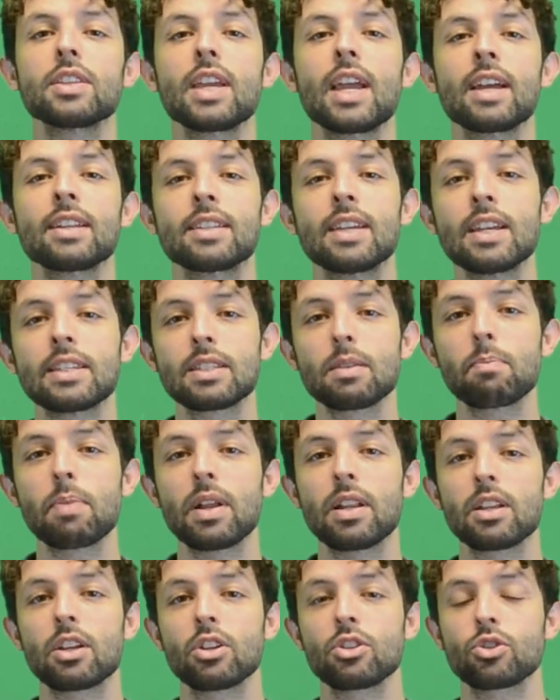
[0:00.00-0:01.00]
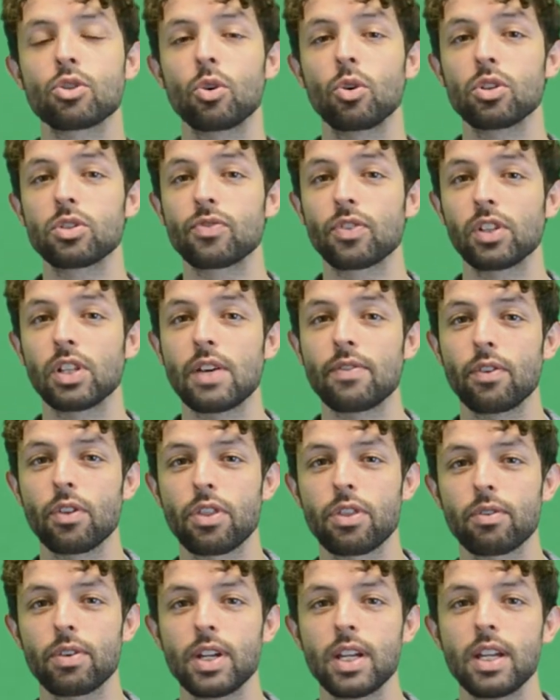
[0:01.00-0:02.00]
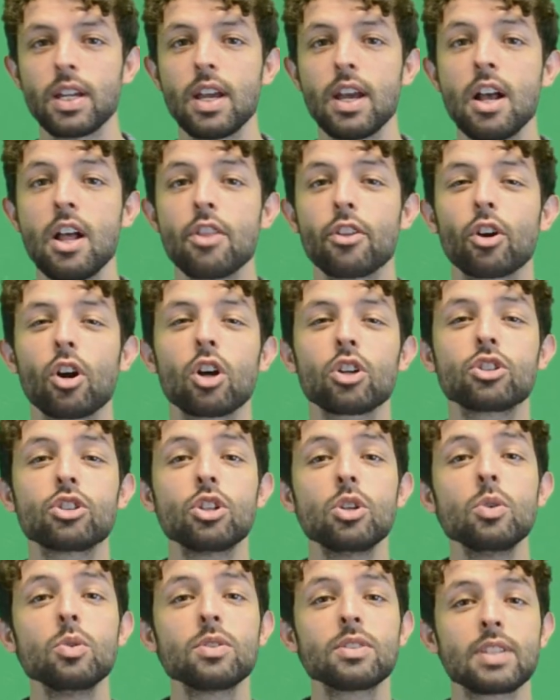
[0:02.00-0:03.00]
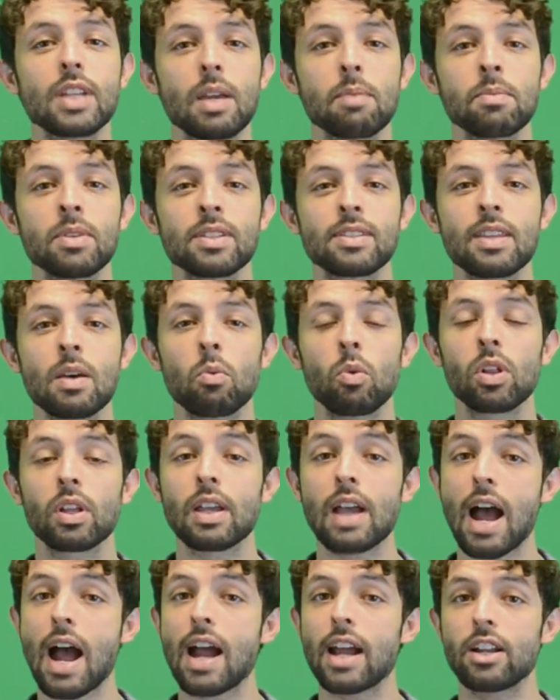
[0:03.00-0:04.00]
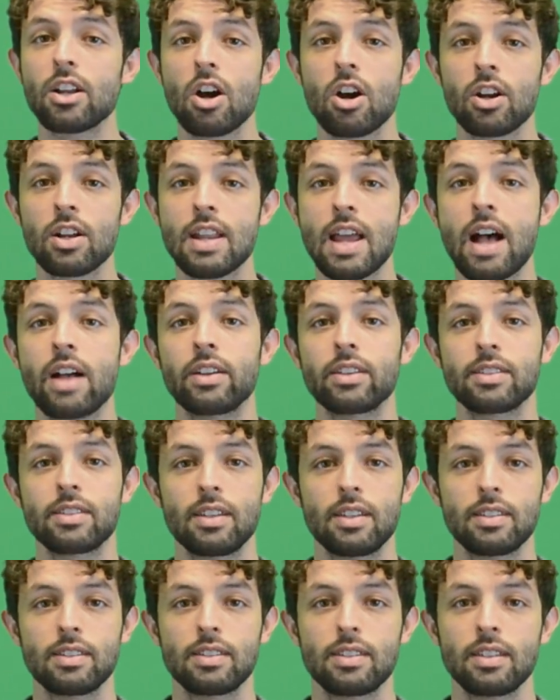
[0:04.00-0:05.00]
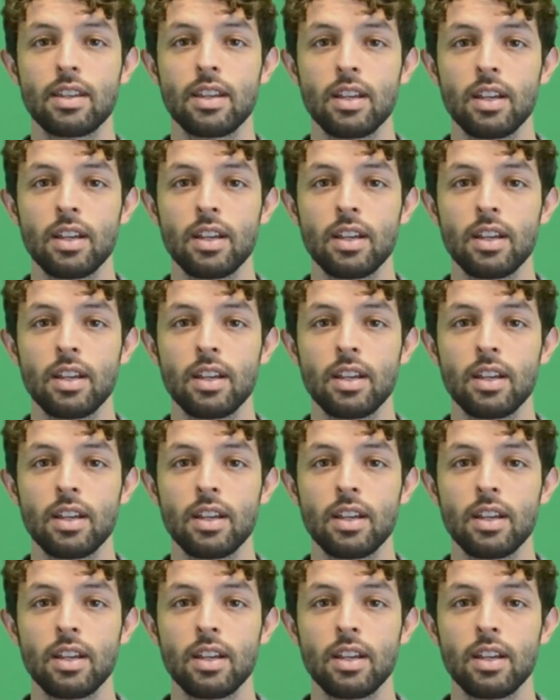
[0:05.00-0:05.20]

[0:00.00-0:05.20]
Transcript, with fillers: the anticipated controls for Level 3, there are two statements that will guide our analysis.